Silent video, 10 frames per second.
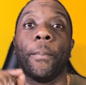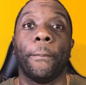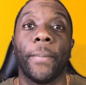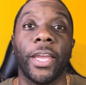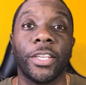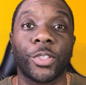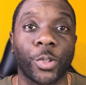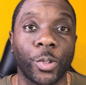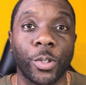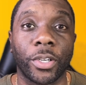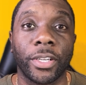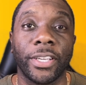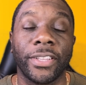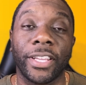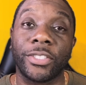Make sure
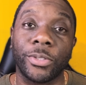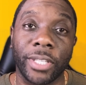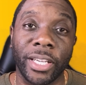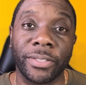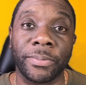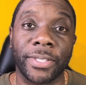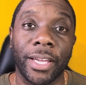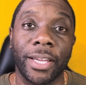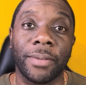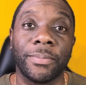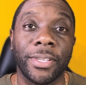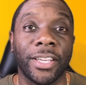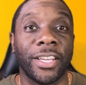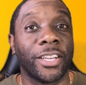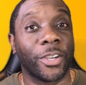that you take some time,
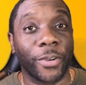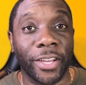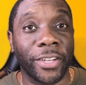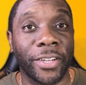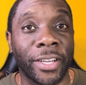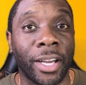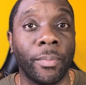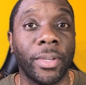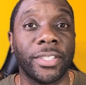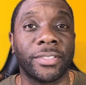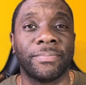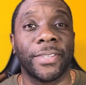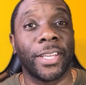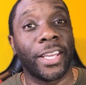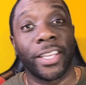go down in the comments,
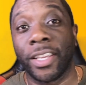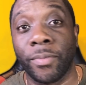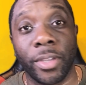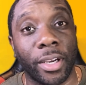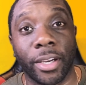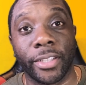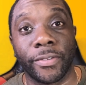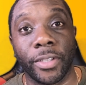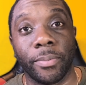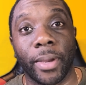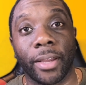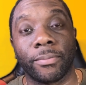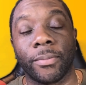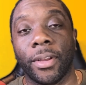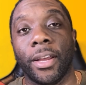and give me your honest feedback.
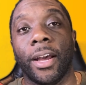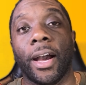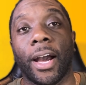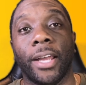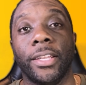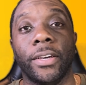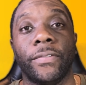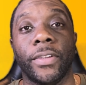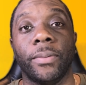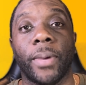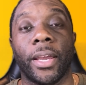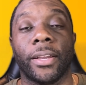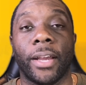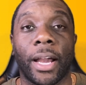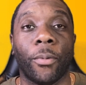I love
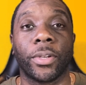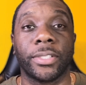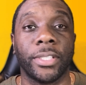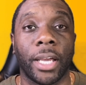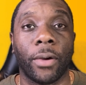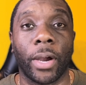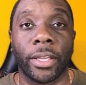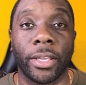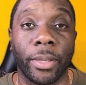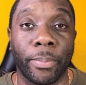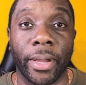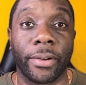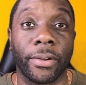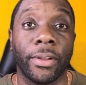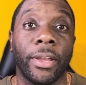feedback. I want to see how I can get
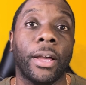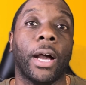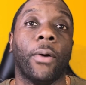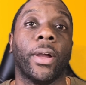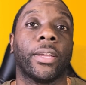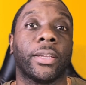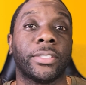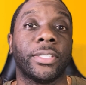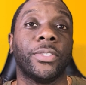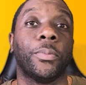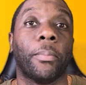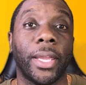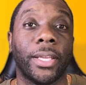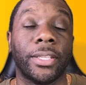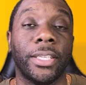better, how I can continue
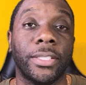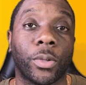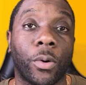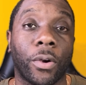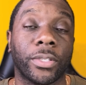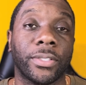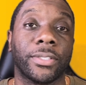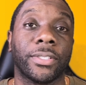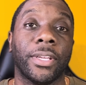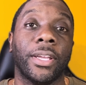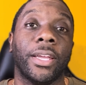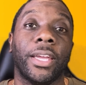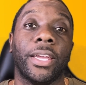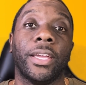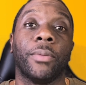making these courses
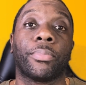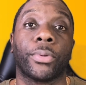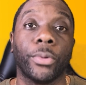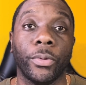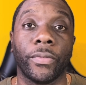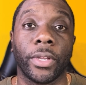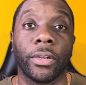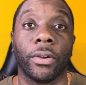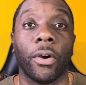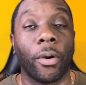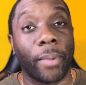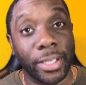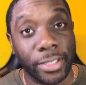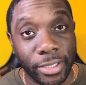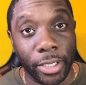and improving on
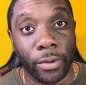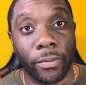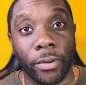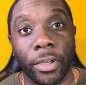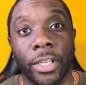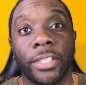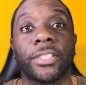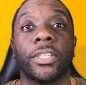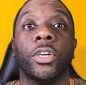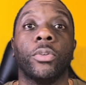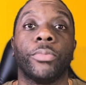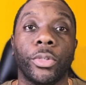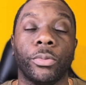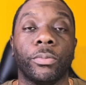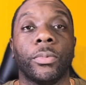myself to help
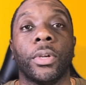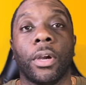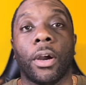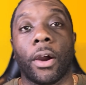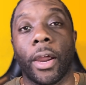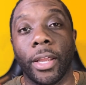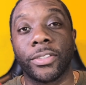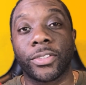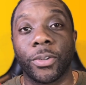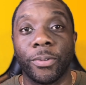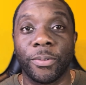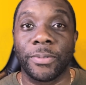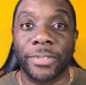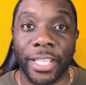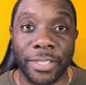you. All right, so
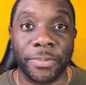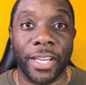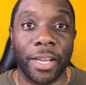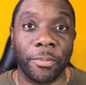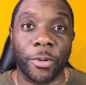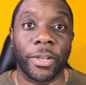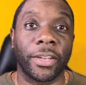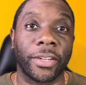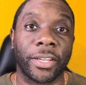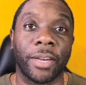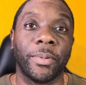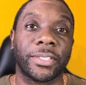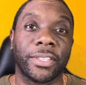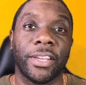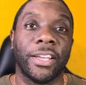take some time, go down in the
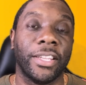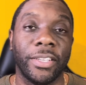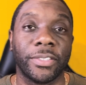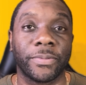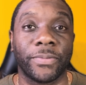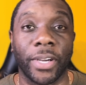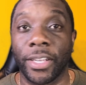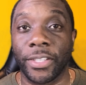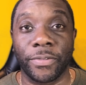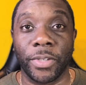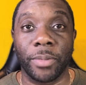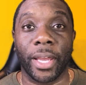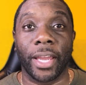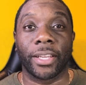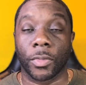comments, leave some honest
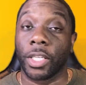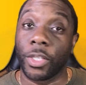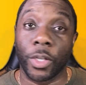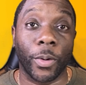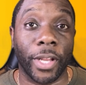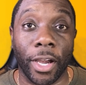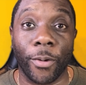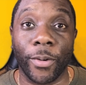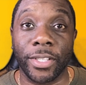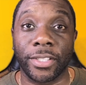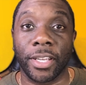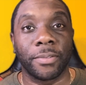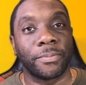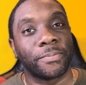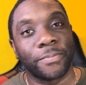feedback, and you know what I always
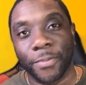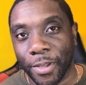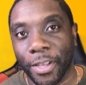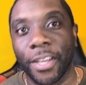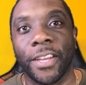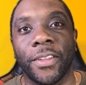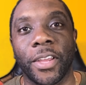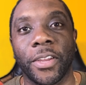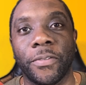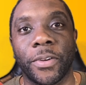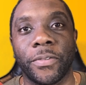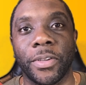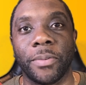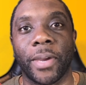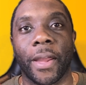say. Thank you for the
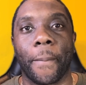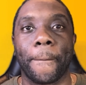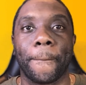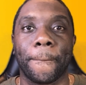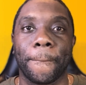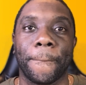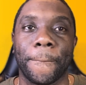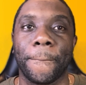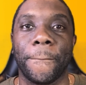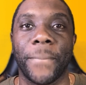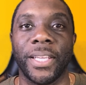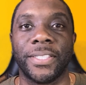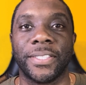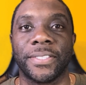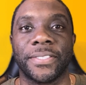feedback.
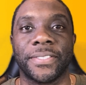Peace.